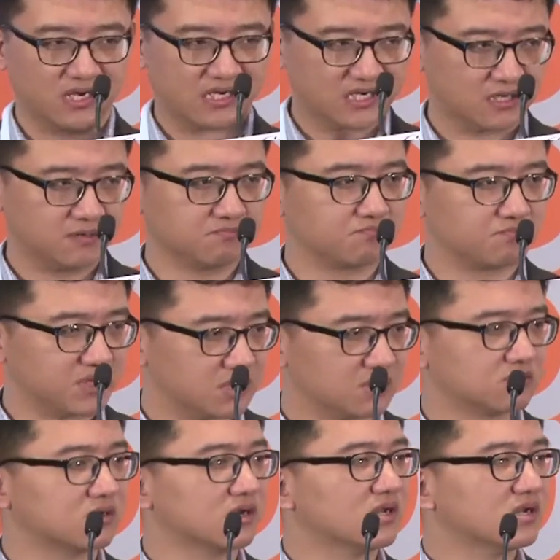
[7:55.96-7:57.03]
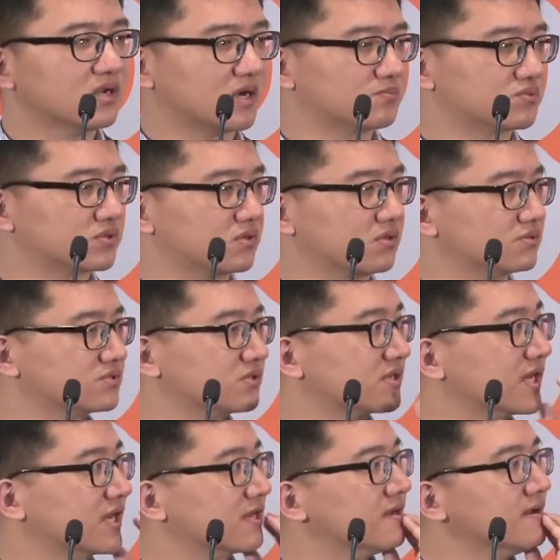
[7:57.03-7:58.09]
compute approach,
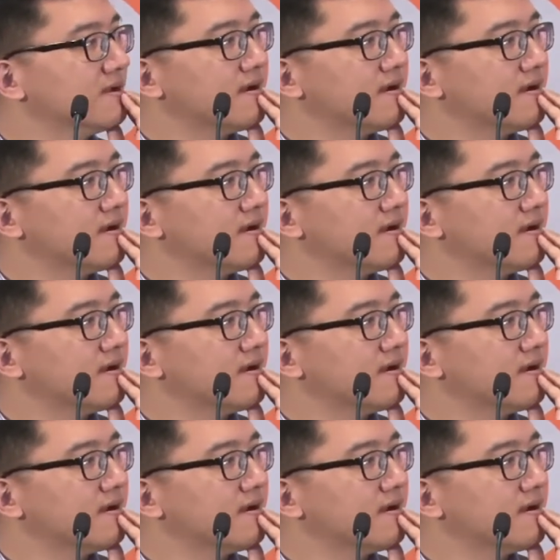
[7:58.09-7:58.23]
okay?